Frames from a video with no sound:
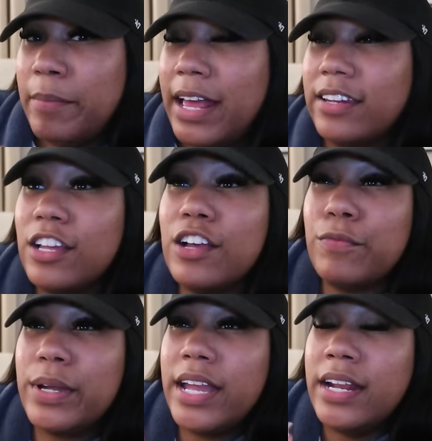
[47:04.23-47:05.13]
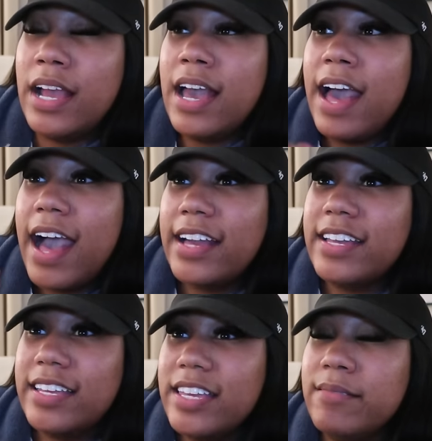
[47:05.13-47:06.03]
And I love when I
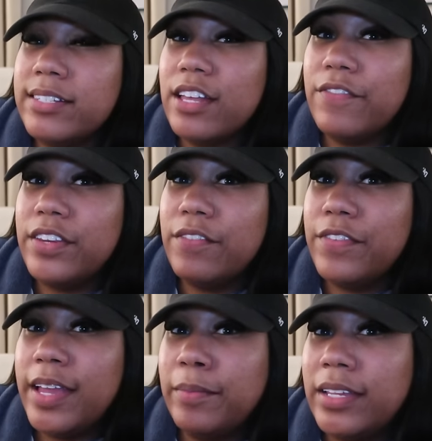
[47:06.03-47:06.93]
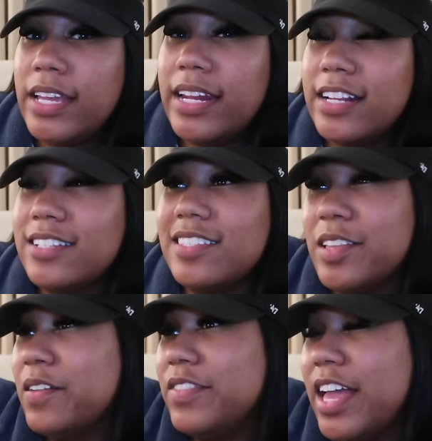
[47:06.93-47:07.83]
can keep stuff in the family, and I just
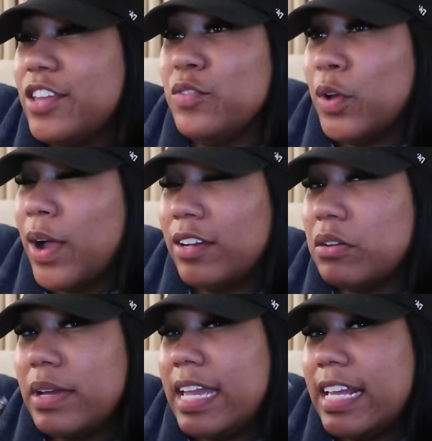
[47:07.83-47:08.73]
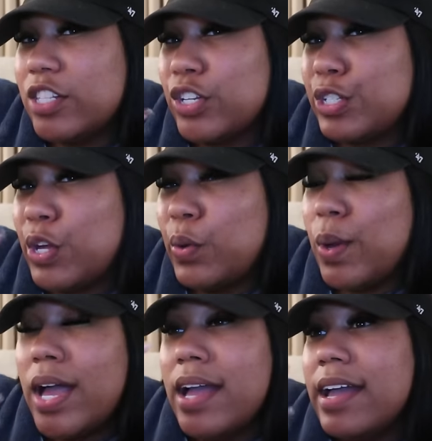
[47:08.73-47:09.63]
love that, you know, our little hands are
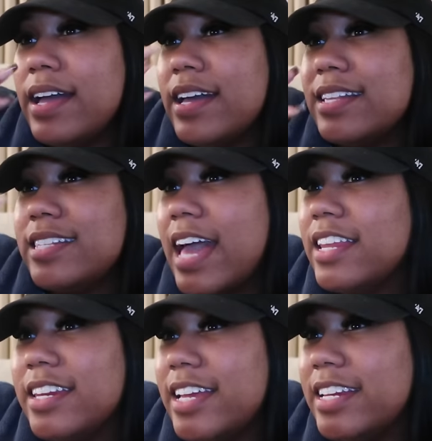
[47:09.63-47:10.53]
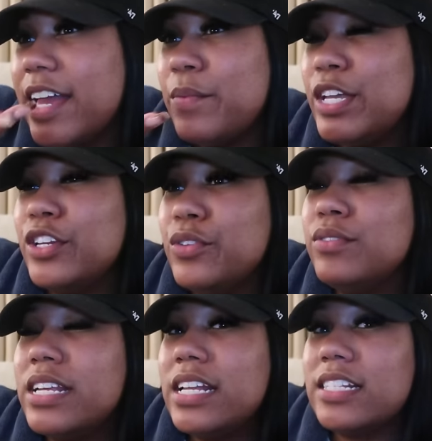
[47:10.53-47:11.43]
so talented that we can do
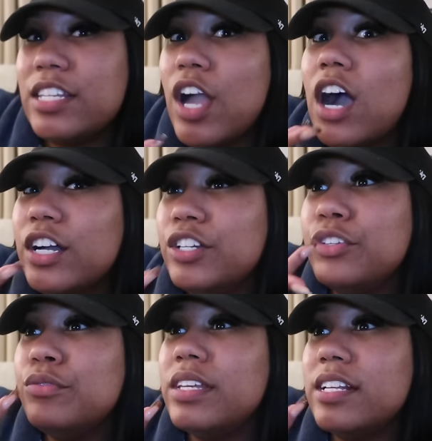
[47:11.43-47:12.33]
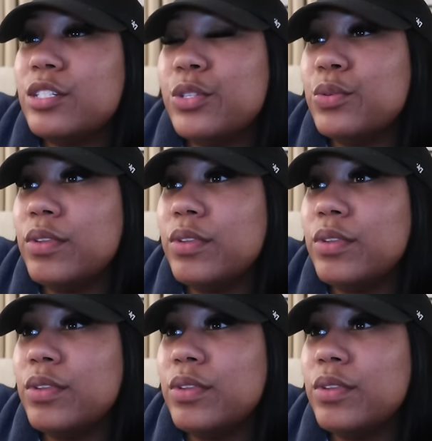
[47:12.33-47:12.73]
things, and y'all can do things too.